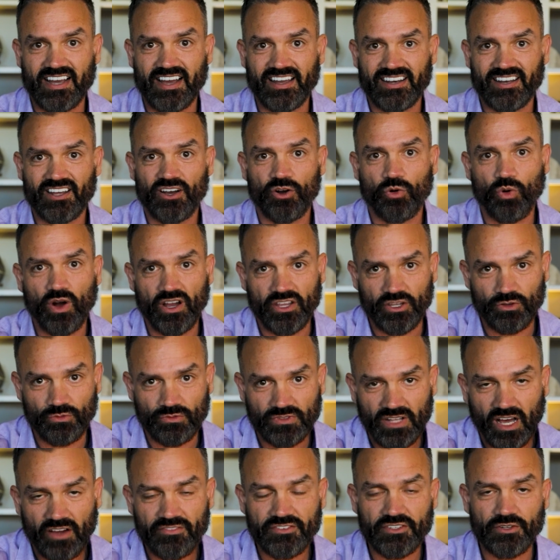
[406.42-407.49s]
at, what you
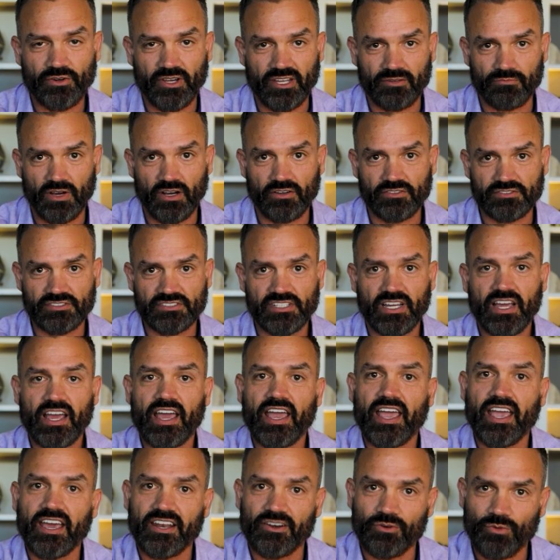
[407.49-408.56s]
love doing most,
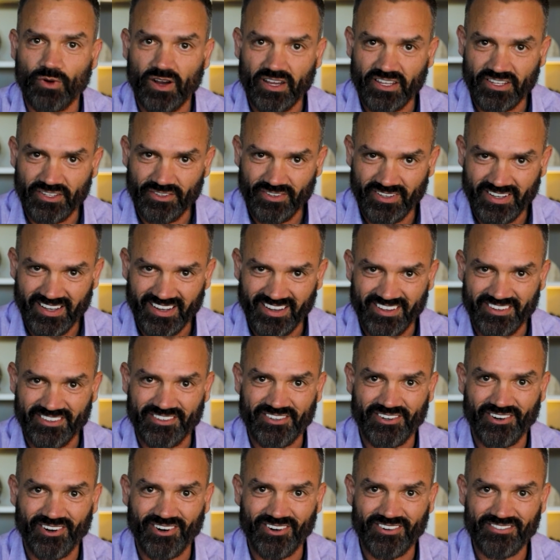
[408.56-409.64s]
and what you can
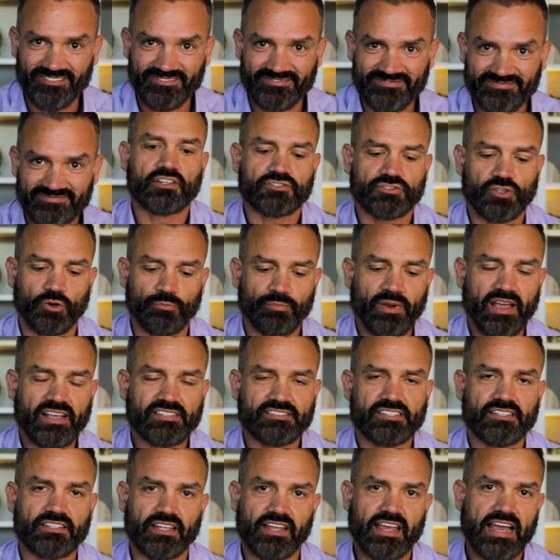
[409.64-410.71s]
control. So
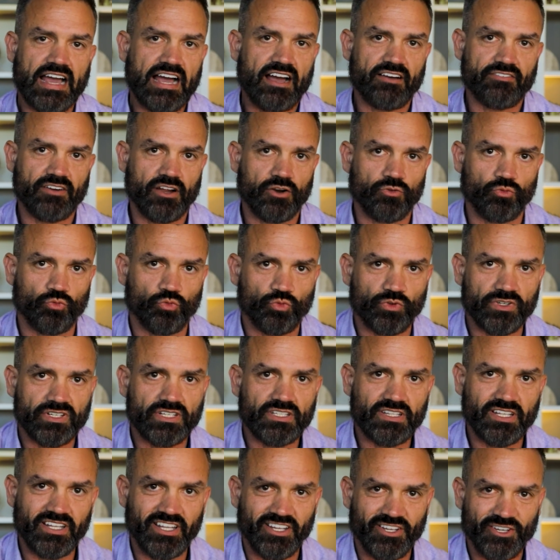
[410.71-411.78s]
basically have a
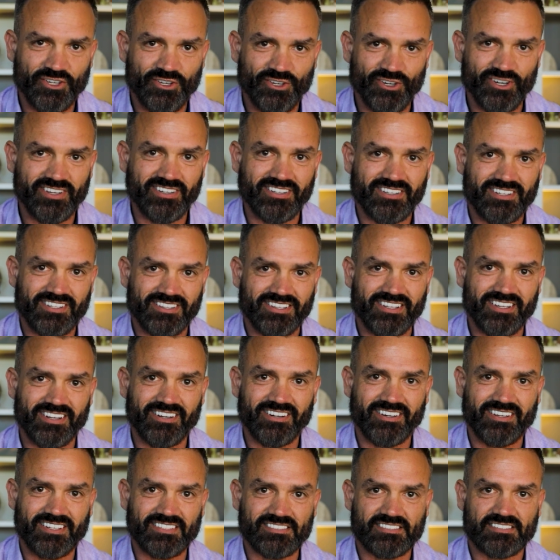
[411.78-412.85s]
really good,
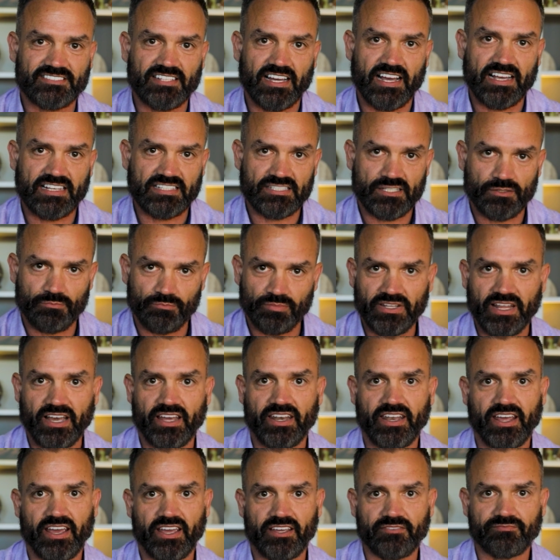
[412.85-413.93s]
clear, concise
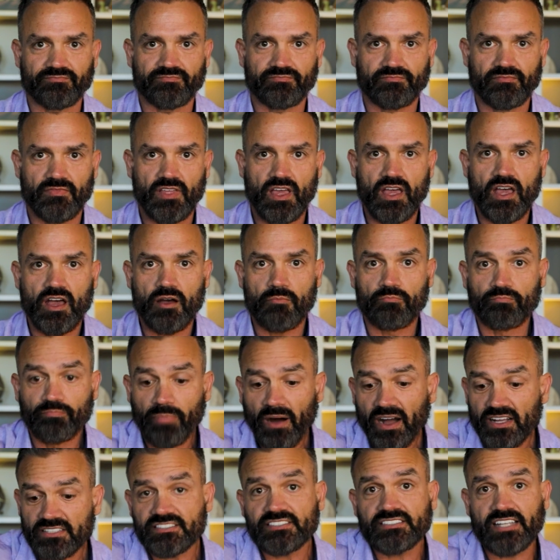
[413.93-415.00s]
plan A.
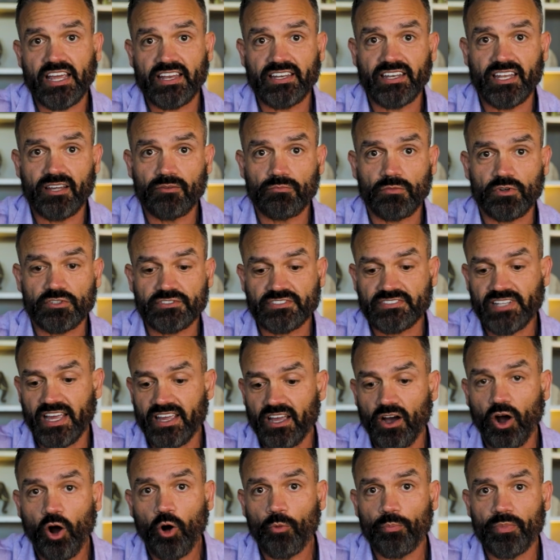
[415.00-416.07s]
But stay nimble,
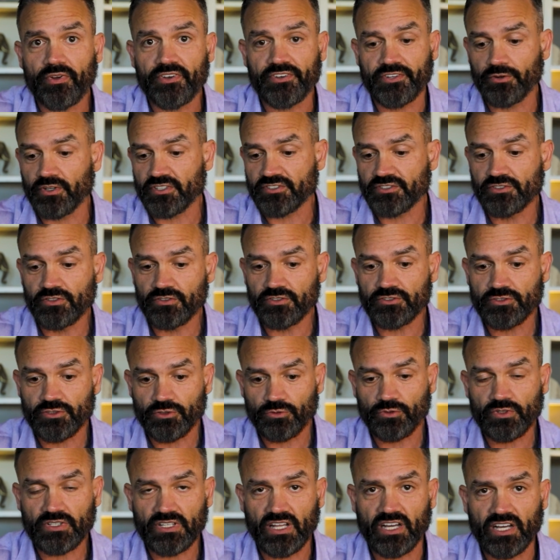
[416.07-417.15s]
stay open to, as soon as
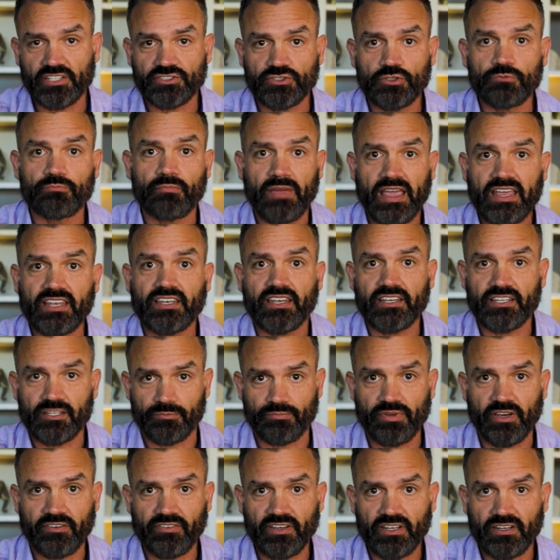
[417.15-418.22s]
you realize you may need to
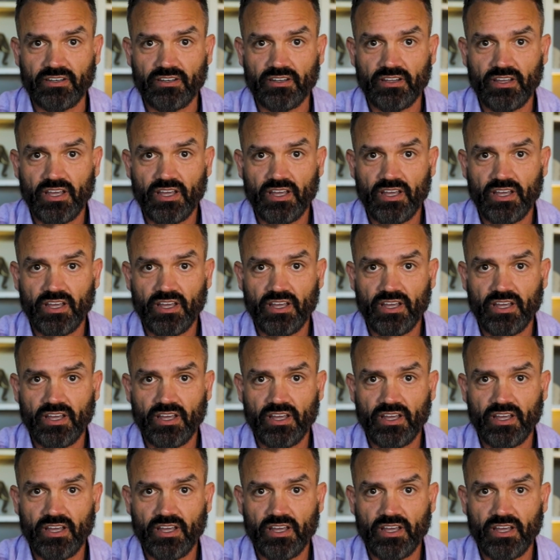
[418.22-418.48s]
pivot,